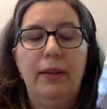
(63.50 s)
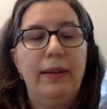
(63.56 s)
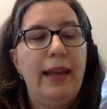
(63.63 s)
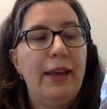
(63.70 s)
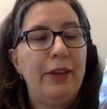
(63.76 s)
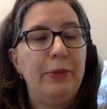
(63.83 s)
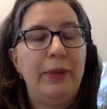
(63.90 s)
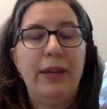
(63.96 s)

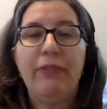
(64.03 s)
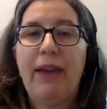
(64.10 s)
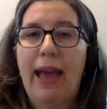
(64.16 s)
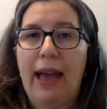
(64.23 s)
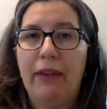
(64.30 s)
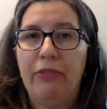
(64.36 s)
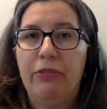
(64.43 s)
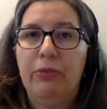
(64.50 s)
Now that we have
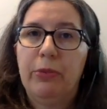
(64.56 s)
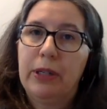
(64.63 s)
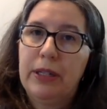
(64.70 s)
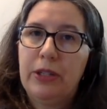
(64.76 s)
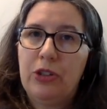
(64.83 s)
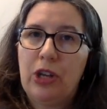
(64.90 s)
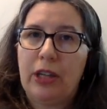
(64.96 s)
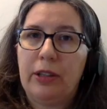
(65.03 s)
half, we're
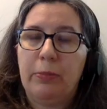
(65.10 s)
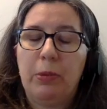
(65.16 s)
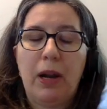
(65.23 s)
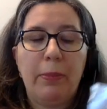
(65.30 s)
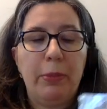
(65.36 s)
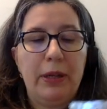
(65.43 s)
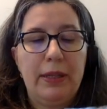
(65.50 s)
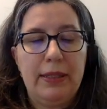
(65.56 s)
going to check the
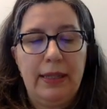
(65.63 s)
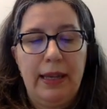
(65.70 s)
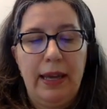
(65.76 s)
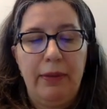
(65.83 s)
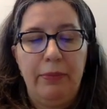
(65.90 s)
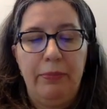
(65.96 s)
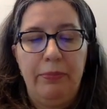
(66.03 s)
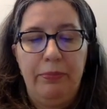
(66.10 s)
properties
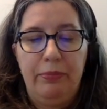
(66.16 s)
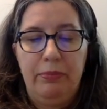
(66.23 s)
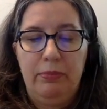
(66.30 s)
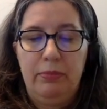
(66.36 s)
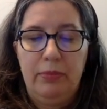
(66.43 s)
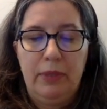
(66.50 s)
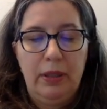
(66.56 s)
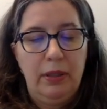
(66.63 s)
again.
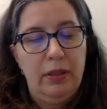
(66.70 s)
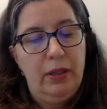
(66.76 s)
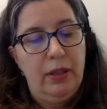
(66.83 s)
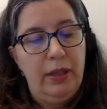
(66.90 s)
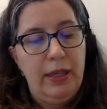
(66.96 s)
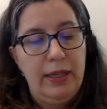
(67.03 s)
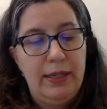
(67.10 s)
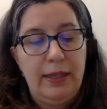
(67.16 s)

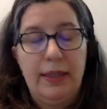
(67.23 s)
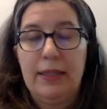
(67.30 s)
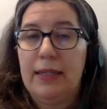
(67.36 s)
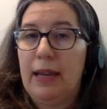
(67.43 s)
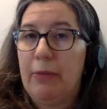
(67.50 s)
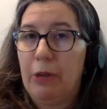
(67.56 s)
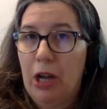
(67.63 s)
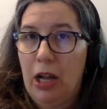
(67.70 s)
Is it the
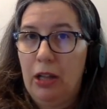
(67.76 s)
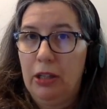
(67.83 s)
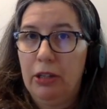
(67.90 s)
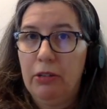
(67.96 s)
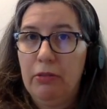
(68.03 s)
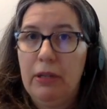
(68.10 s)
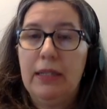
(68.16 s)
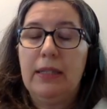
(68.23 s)
same color?
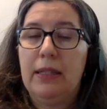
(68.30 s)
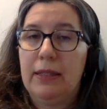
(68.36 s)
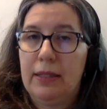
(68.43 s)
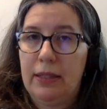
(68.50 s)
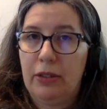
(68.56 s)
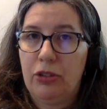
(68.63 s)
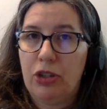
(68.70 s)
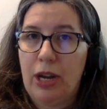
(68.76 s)
Is it
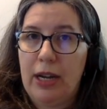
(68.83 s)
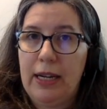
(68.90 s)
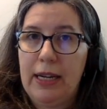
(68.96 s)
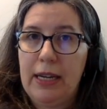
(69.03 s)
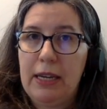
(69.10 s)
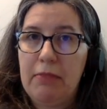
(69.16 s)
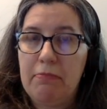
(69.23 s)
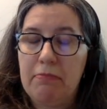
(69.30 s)
still
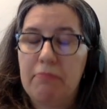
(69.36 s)
shiny?